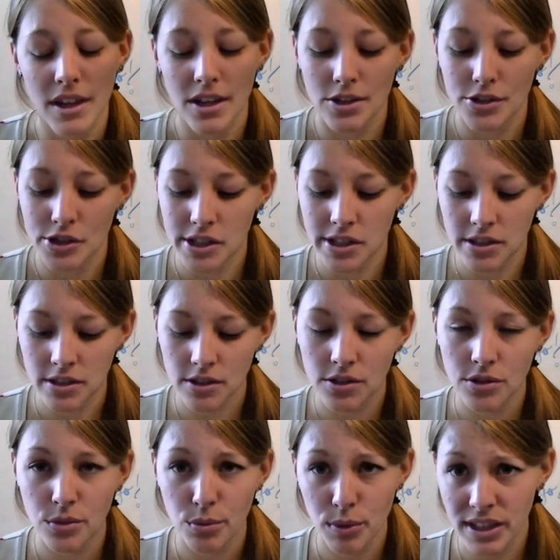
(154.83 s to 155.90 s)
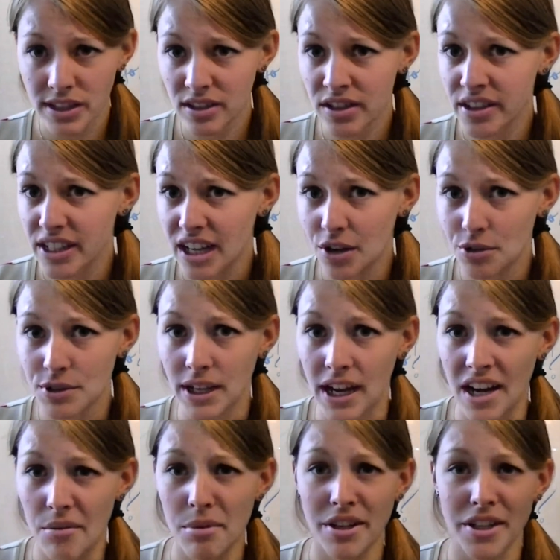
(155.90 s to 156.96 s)
She is sweet on the
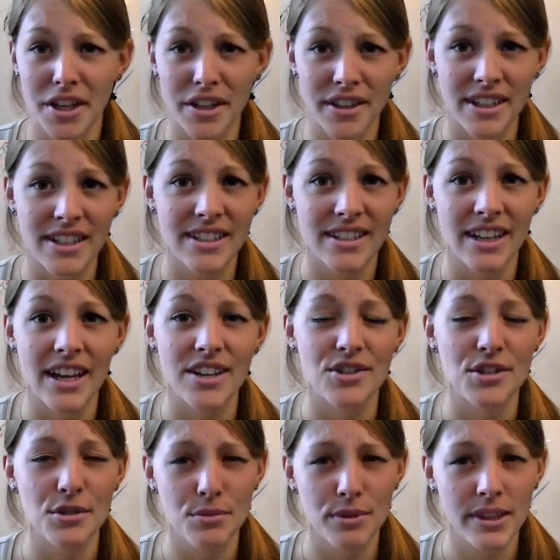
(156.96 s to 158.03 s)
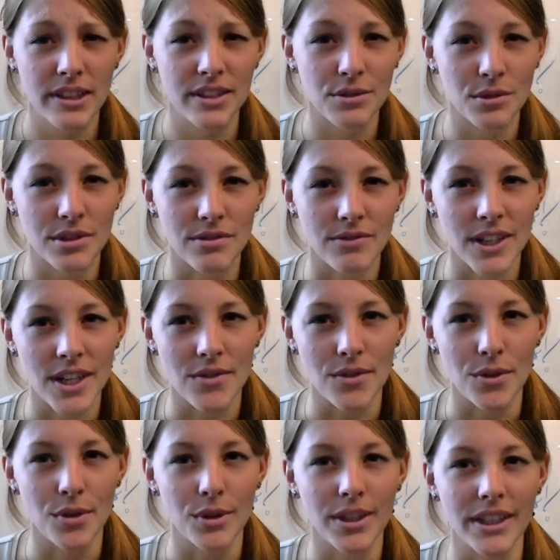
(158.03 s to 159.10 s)
outside, but on the inside, she's really sort of
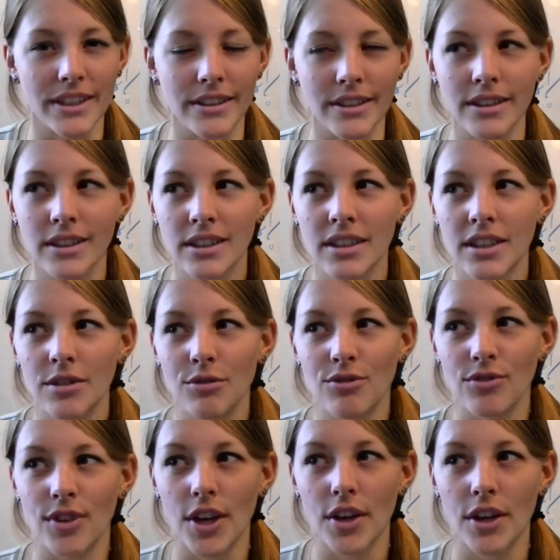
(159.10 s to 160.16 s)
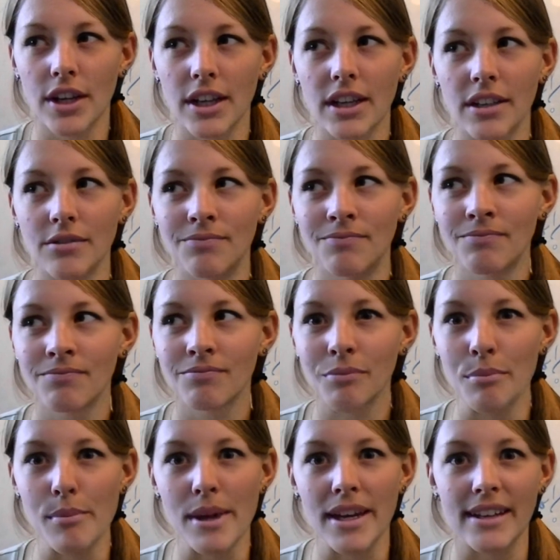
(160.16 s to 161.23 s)
evil and very
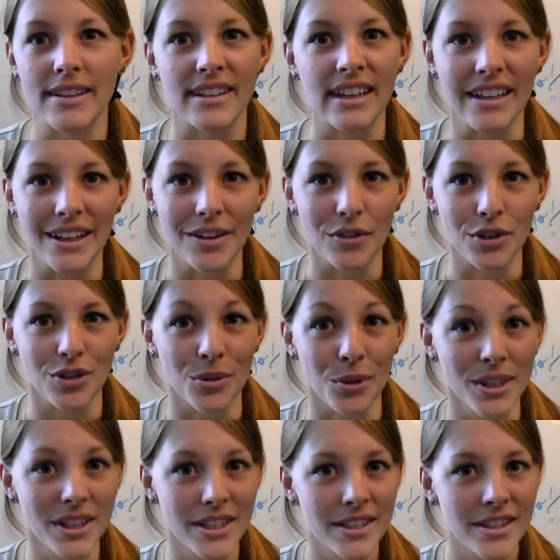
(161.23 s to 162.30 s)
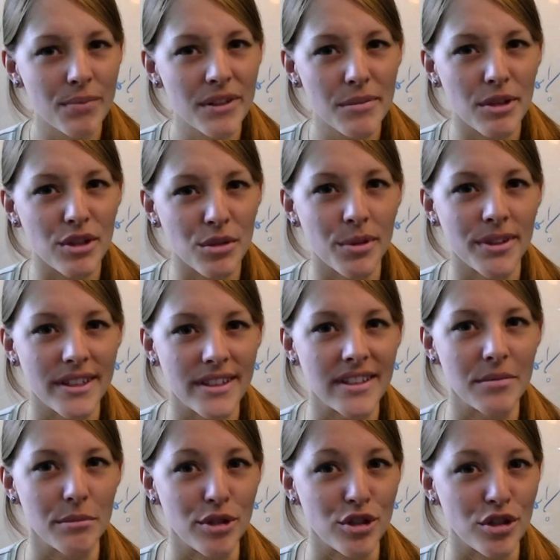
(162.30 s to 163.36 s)
menacing of a sorts. Pretty much almost as
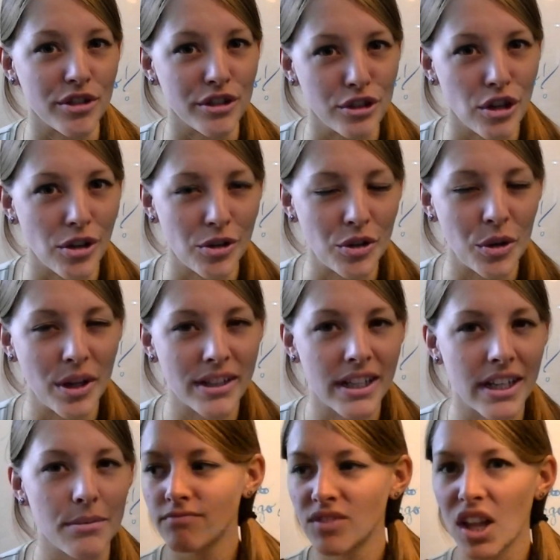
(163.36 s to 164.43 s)
immature as Naruto at times.